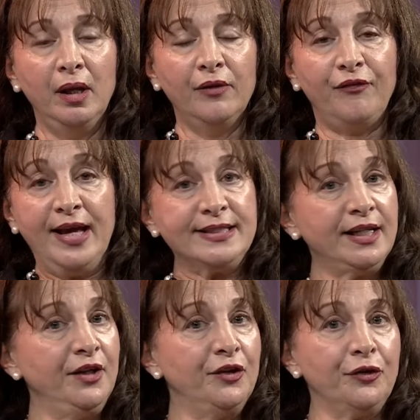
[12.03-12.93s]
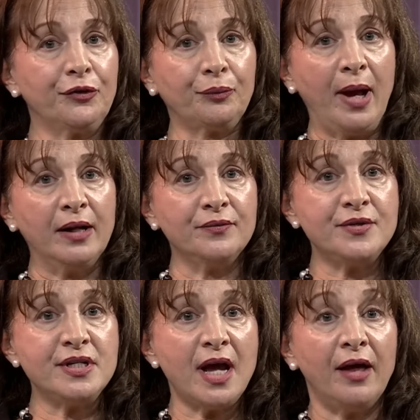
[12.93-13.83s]
Facing the threat
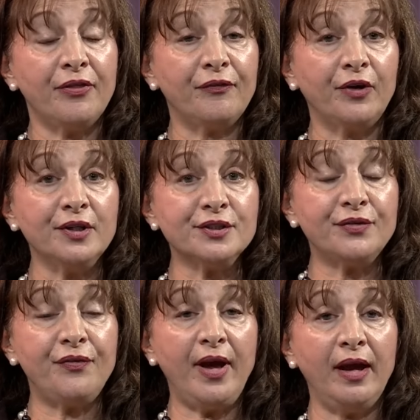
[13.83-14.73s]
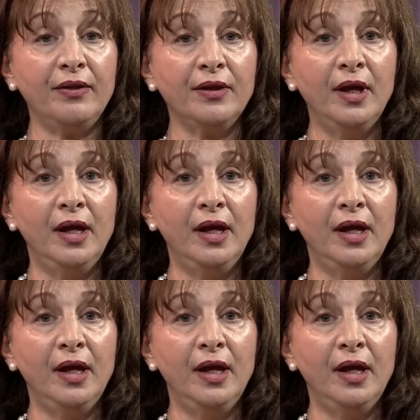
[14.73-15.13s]
of death for his faith,